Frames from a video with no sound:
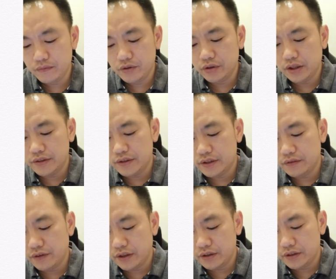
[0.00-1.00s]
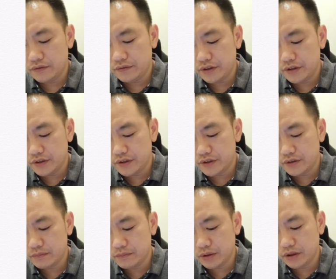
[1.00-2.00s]
You can see from the first
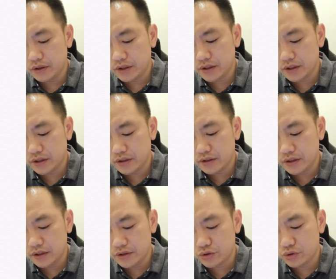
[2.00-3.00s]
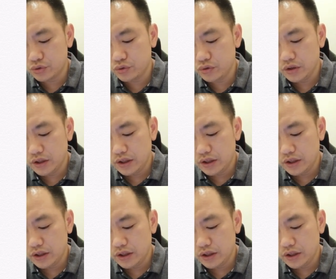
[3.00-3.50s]
block is 2,